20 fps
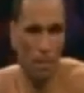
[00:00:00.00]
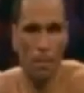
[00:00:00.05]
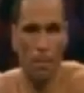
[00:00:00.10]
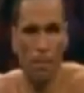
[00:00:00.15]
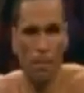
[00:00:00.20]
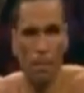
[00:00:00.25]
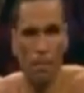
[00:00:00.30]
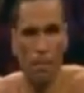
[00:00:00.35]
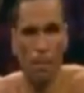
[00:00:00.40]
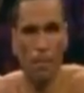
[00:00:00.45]

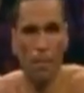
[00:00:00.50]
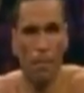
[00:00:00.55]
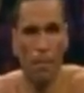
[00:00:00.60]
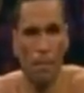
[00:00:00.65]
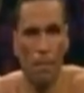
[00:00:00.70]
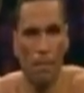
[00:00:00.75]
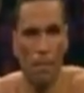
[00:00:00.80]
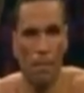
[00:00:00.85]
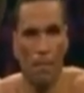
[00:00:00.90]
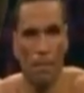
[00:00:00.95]

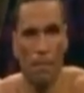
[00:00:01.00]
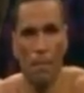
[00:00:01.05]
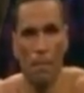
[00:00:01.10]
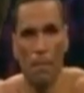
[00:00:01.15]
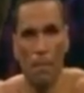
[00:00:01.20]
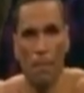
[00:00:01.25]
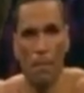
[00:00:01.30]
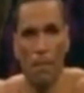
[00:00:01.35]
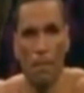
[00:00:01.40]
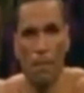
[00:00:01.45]

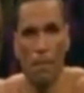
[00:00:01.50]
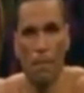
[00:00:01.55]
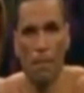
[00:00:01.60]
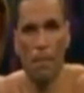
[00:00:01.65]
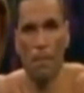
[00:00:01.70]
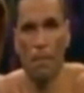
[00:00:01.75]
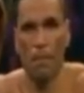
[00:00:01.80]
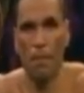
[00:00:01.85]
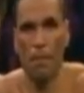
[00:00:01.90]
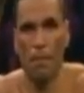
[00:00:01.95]

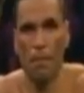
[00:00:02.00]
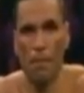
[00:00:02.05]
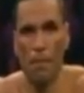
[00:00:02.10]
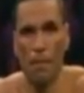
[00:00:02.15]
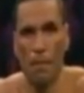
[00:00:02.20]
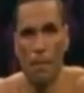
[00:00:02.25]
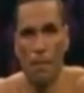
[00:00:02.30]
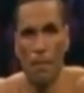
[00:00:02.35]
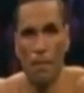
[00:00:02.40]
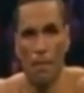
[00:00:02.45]

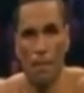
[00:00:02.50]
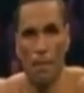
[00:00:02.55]
This person isn't speaking.